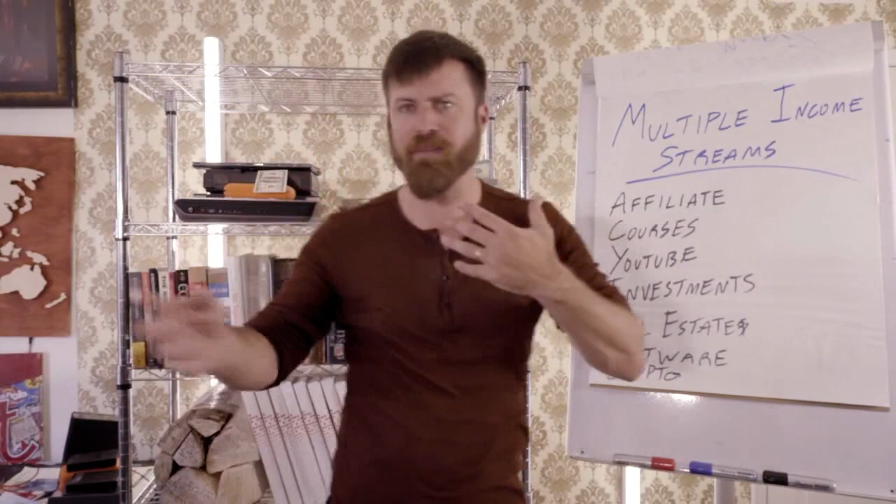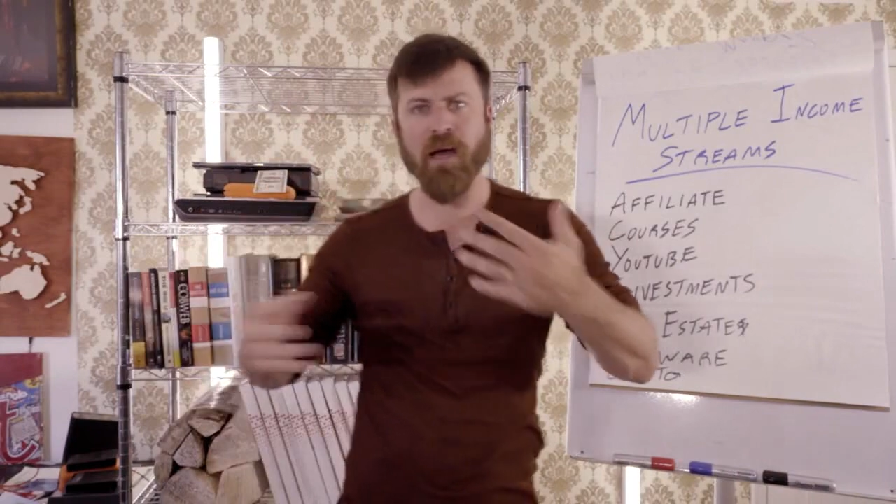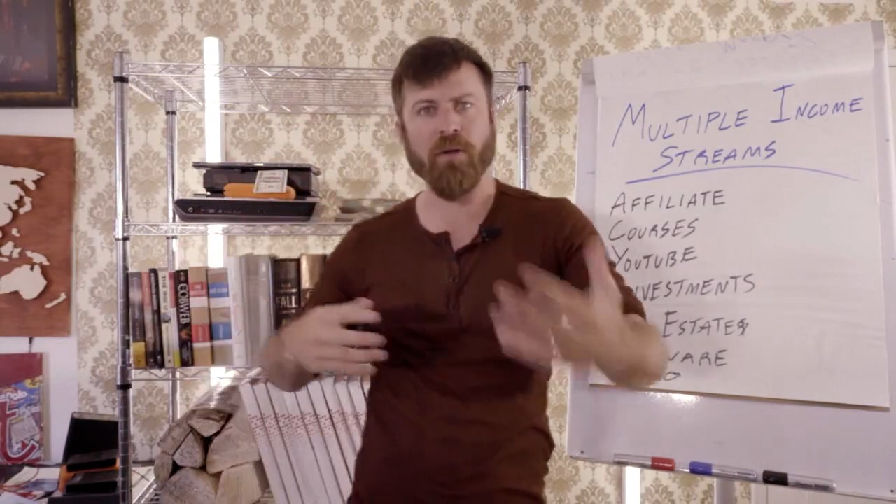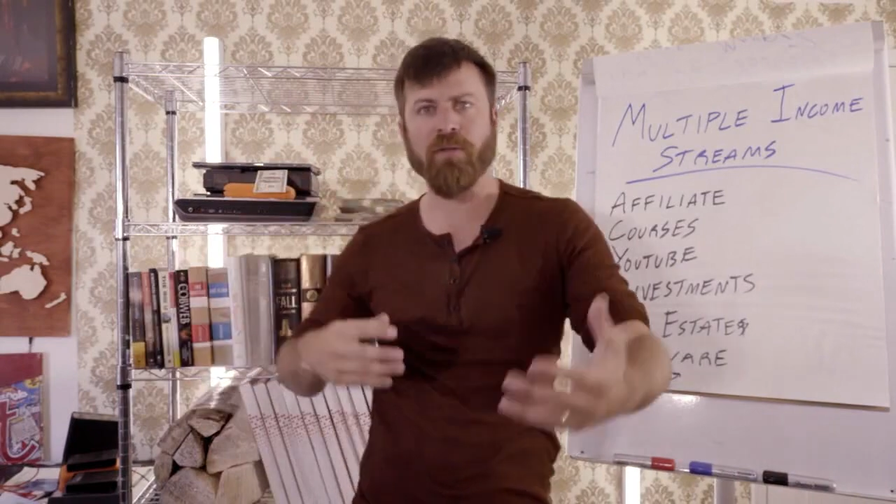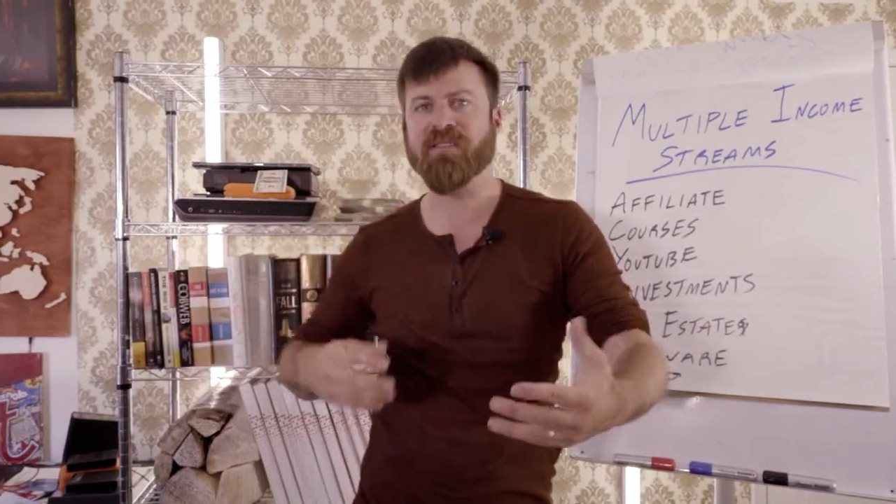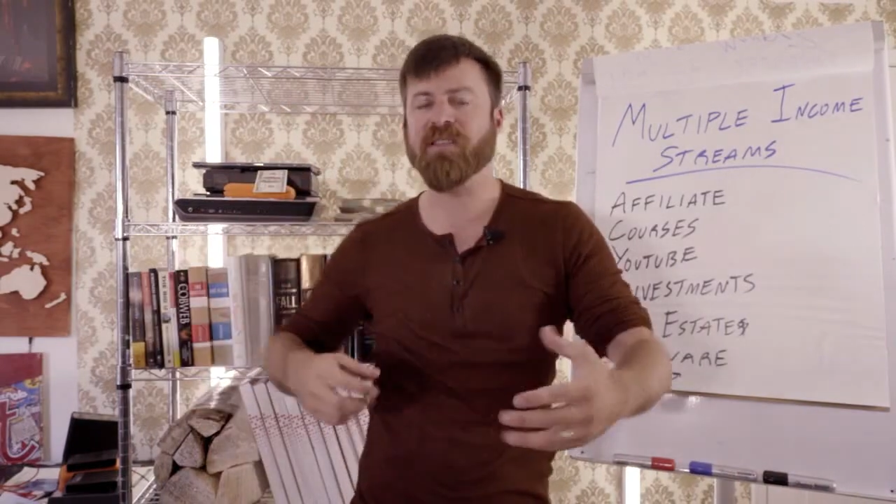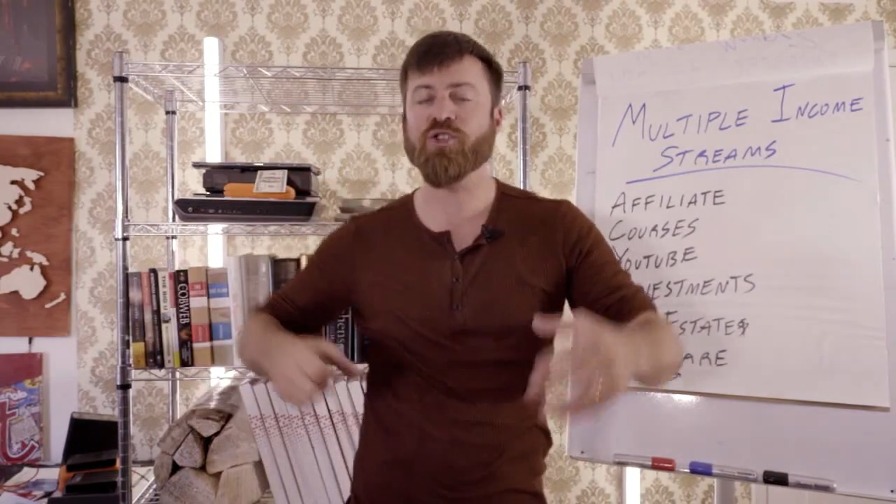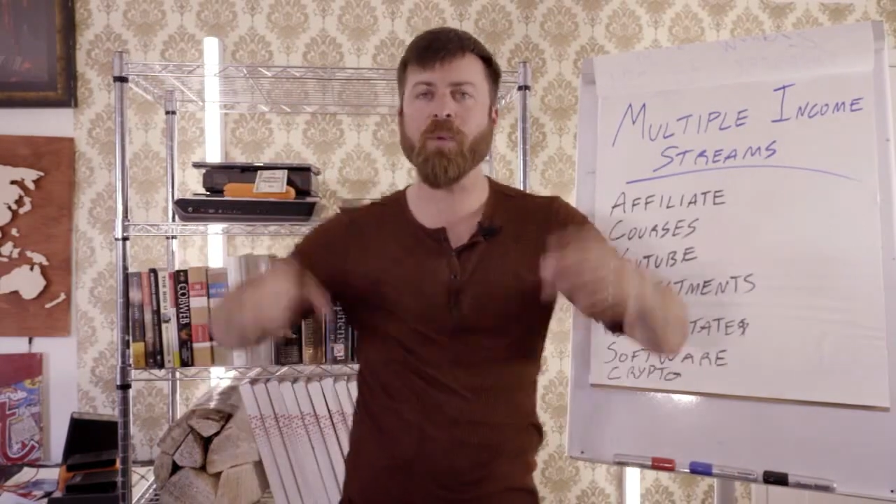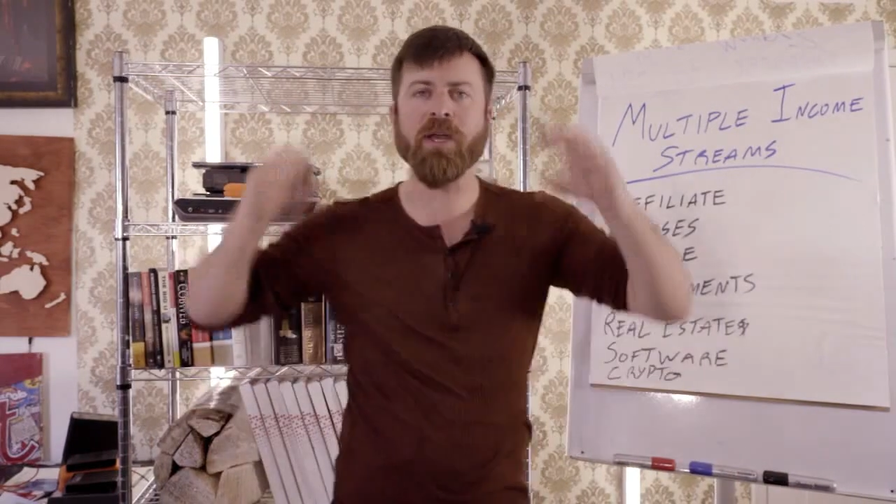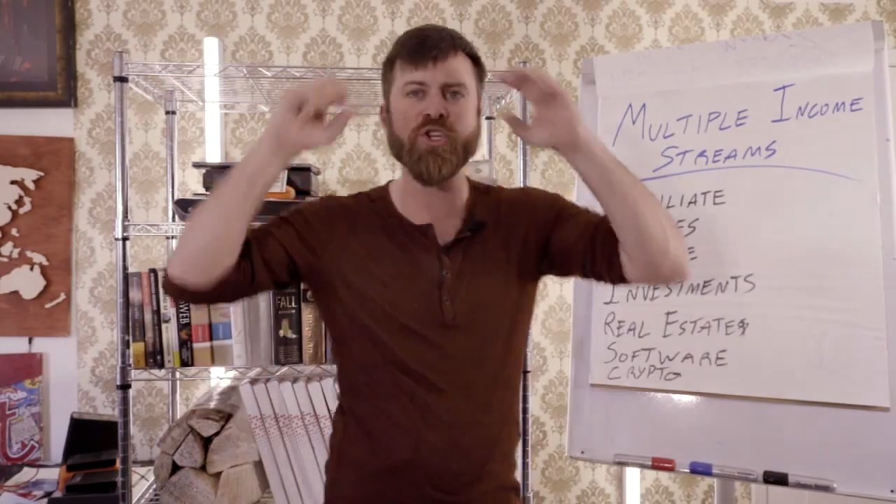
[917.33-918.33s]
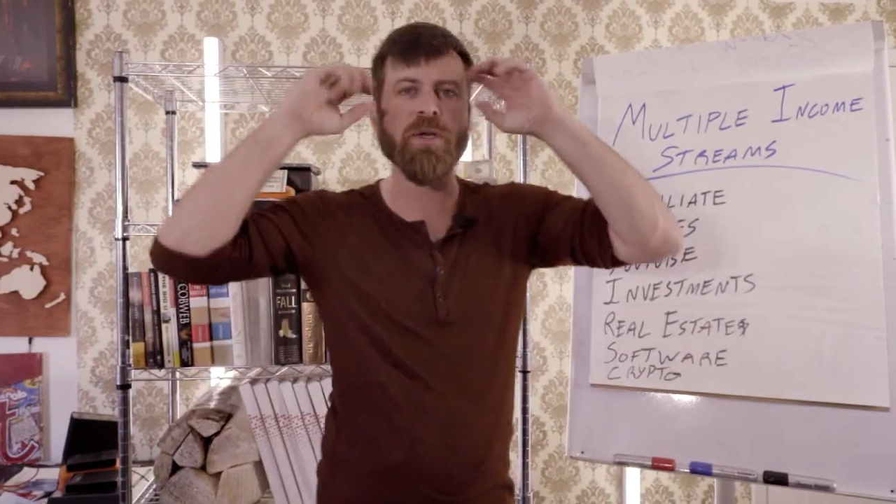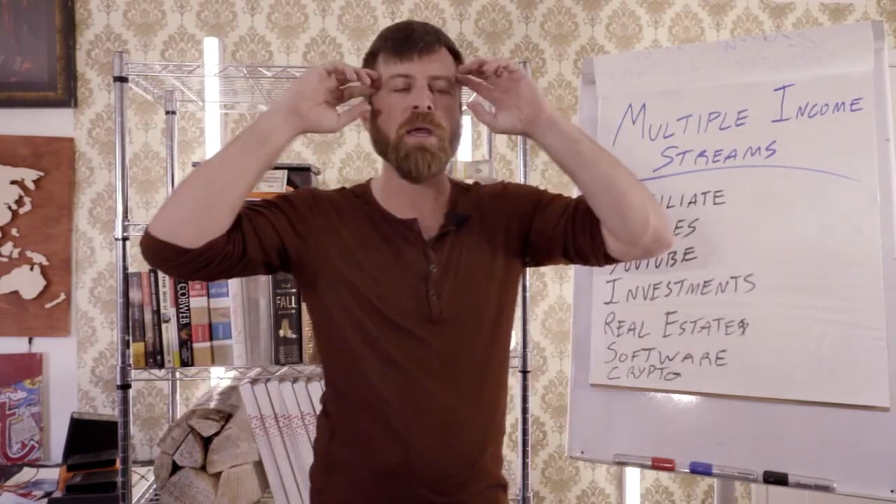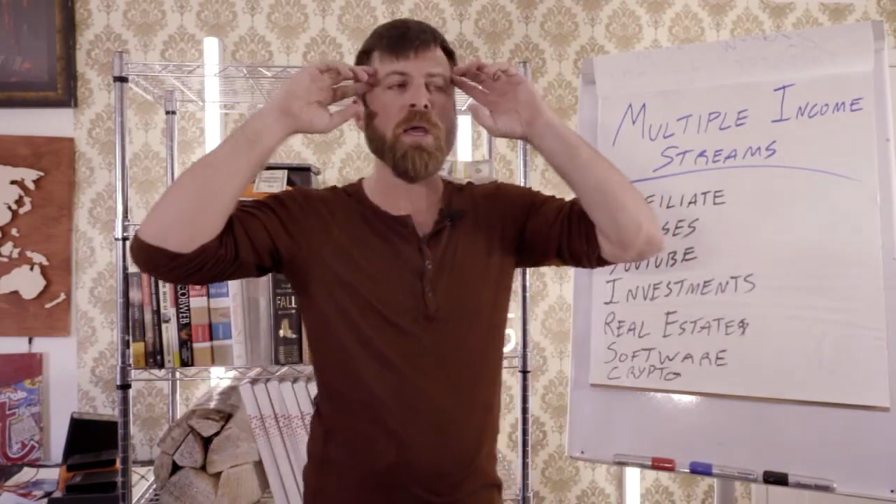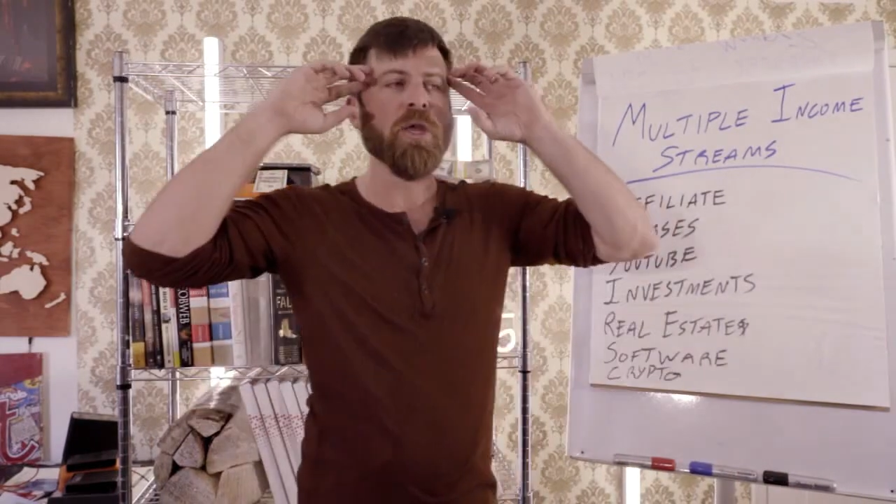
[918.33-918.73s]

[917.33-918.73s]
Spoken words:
model or the situation,